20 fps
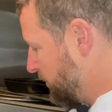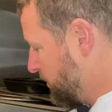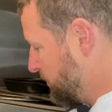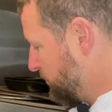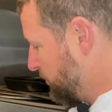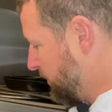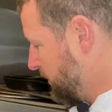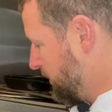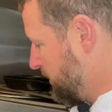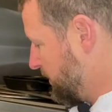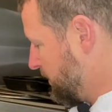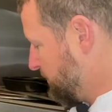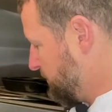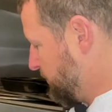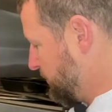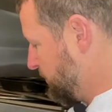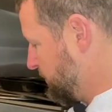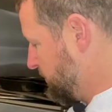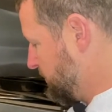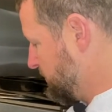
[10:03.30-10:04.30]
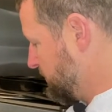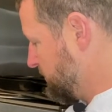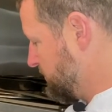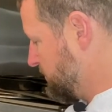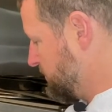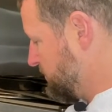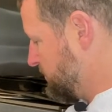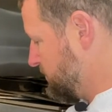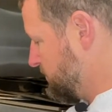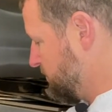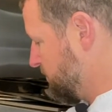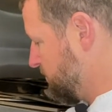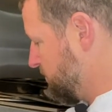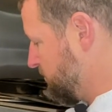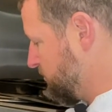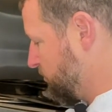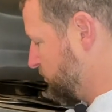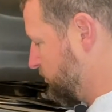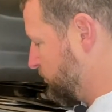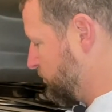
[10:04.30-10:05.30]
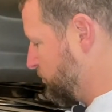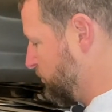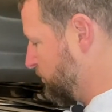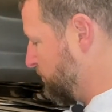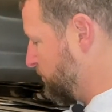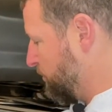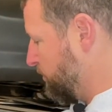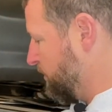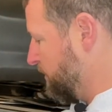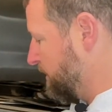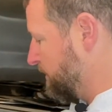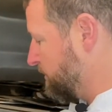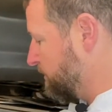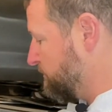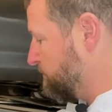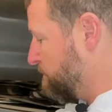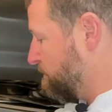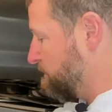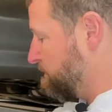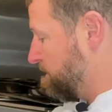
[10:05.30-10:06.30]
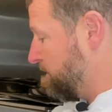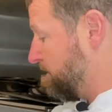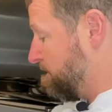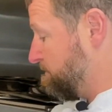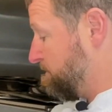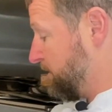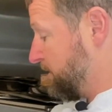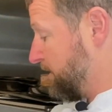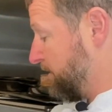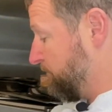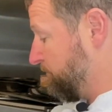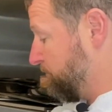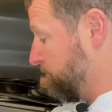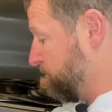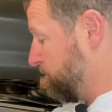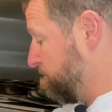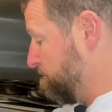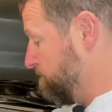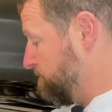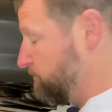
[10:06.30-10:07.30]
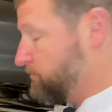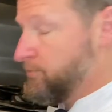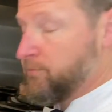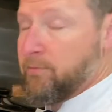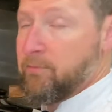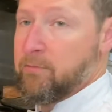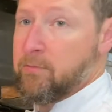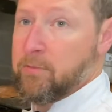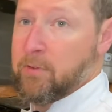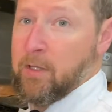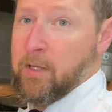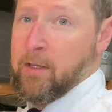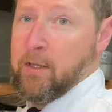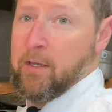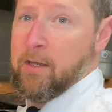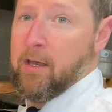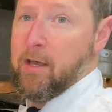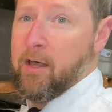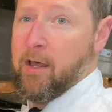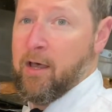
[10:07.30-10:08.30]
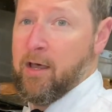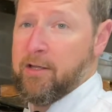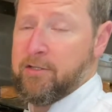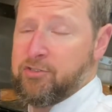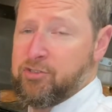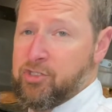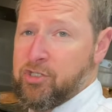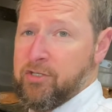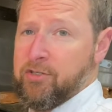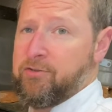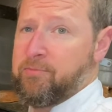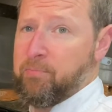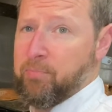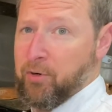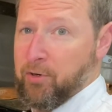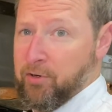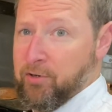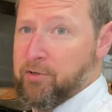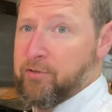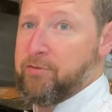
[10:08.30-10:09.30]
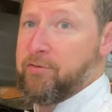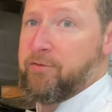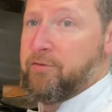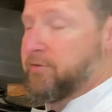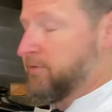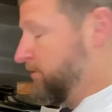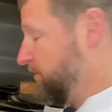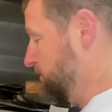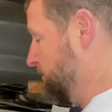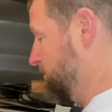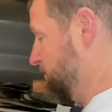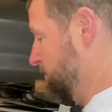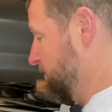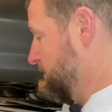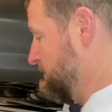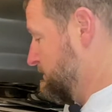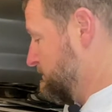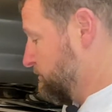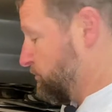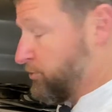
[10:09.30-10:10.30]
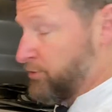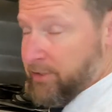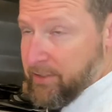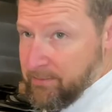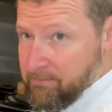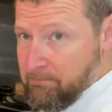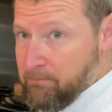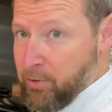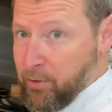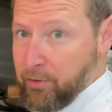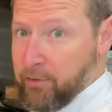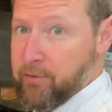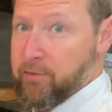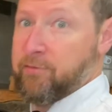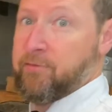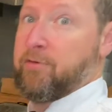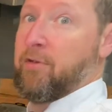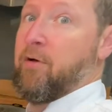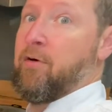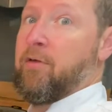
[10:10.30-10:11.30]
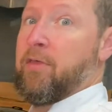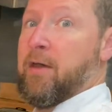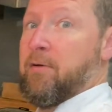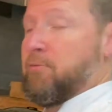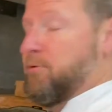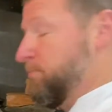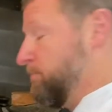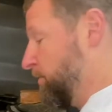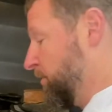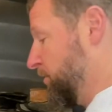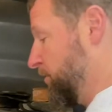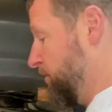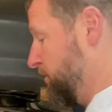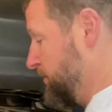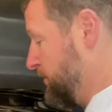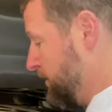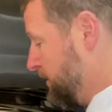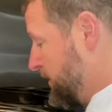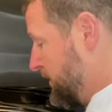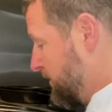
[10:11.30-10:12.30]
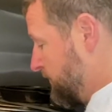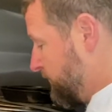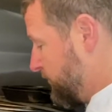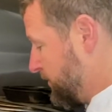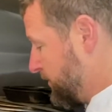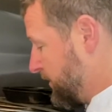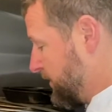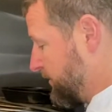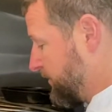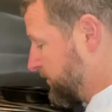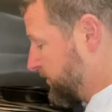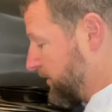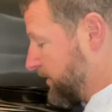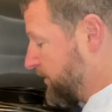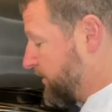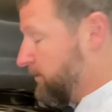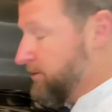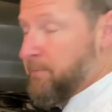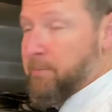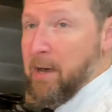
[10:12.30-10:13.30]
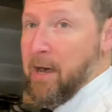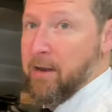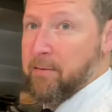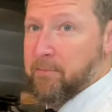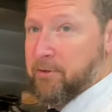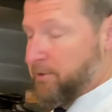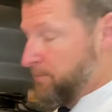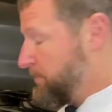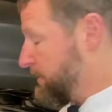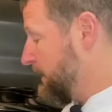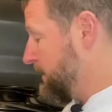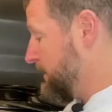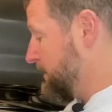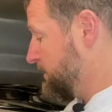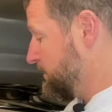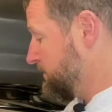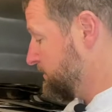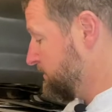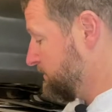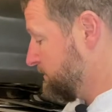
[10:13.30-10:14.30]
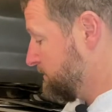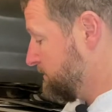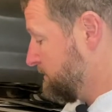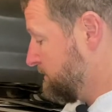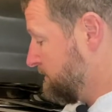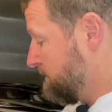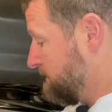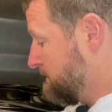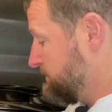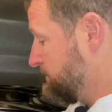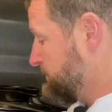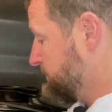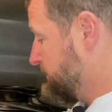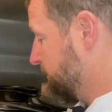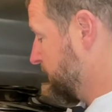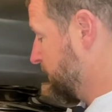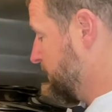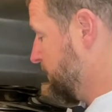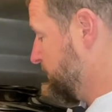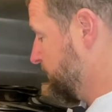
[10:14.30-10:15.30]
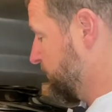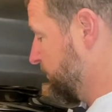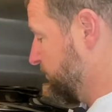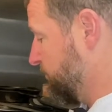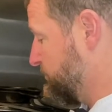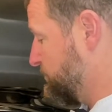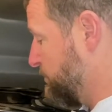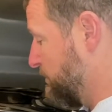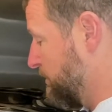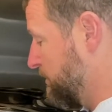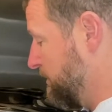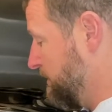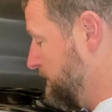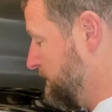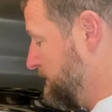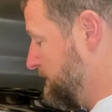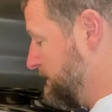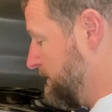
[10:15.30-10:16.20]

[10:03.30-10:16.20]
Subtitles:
to bring it up to a boil. At this point, you need to be careful too. Cheese burns, cream burns, all that will burn. If it gets stuck on the bottom of your pan and starts burning, it